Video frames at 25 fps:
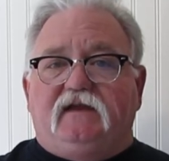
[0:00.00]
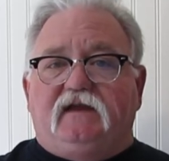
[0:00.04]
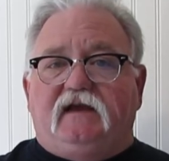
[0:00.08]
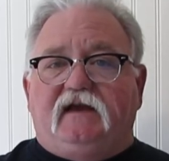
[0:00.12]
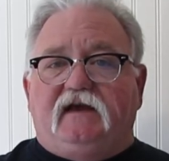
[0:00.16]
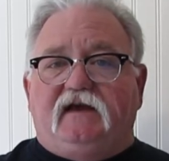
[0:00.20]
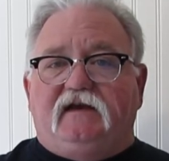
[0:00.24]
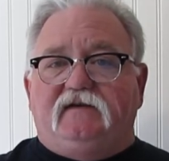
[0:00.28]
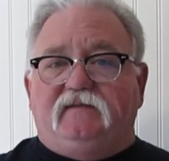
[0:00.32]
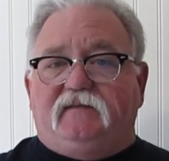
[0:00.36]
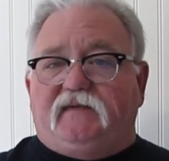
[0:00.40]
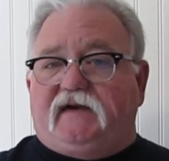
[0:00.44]

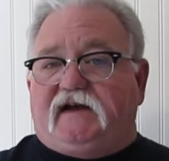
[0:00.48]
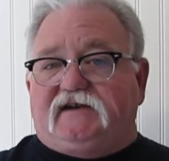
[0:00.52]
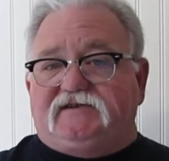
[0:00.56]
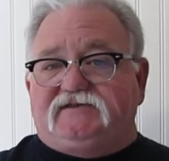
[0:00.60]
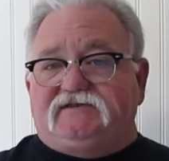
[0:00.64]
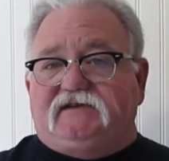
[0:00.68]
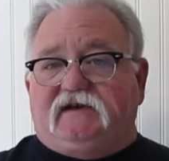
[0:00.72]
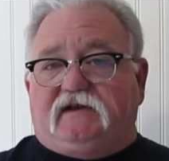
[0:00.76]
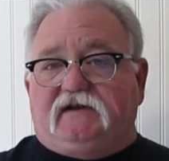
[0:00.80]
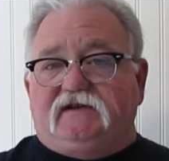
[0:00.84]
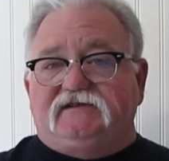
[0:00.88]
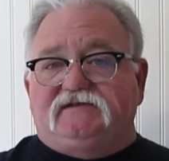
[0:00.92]
but I
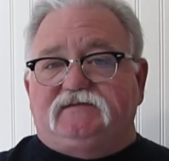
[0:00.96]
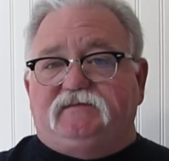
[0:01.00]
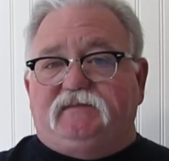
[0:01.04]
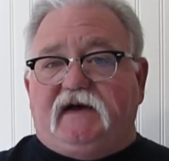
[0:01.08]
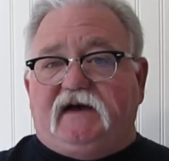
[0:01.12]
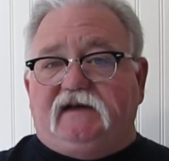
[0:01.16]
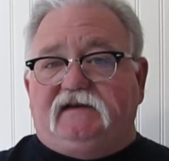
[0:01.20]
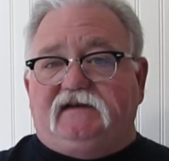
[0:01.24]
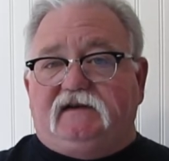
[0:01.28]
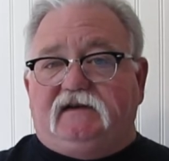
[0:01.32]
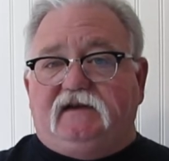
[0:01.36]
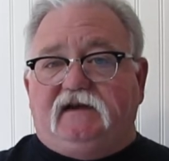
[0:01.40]
still
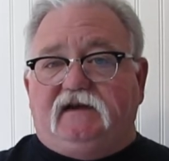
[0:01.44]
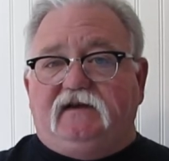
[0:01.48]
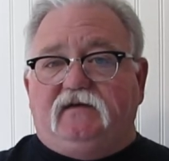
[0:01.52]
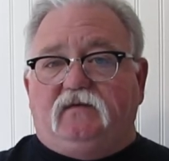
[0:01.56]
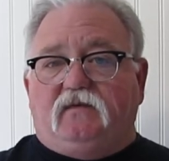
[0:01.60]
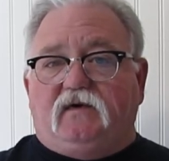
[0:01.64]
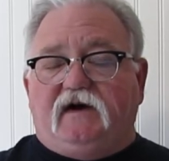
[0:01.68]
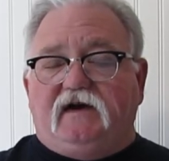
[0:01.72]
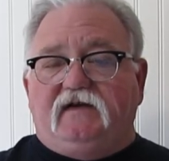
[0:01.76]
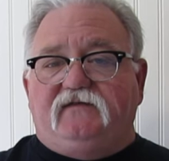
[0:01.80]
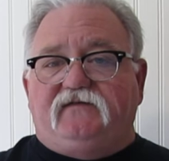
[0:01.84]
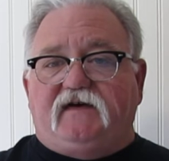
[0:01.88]
inspect it
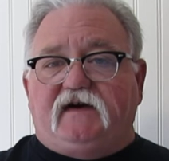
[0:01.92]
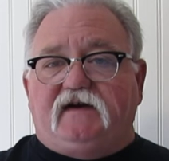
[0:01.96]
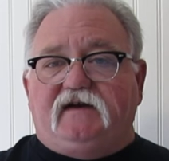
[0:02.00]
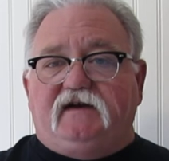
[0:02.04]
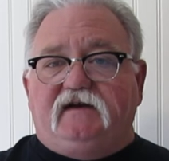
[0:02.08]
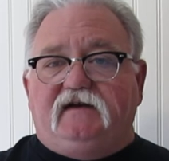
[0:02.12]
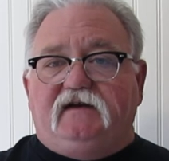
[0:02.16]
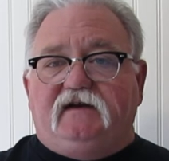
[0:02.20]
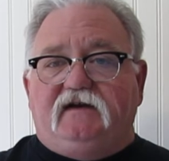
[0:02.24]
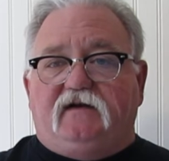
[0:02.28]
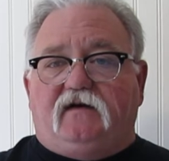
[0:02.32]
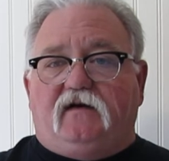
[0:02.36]
anyway if I
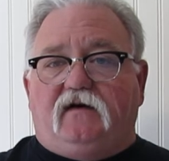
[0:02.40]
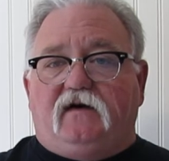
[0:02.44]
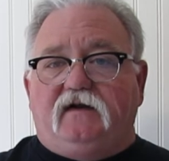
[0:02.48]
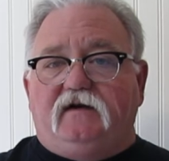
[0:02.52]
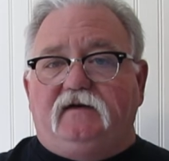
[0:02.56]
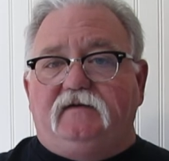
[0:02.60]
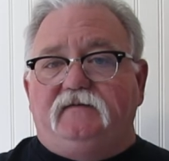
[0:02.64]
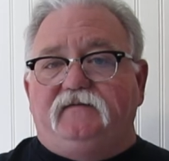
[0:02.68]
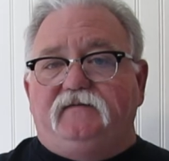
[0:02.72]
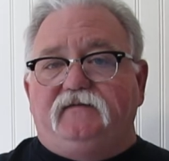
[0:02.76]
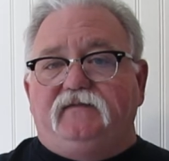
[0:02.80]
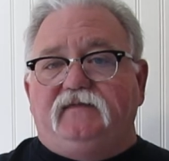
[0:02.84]
can get on
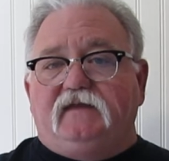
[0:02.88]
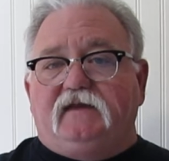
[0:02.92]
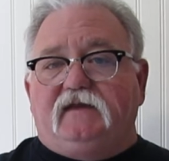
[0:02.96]
it.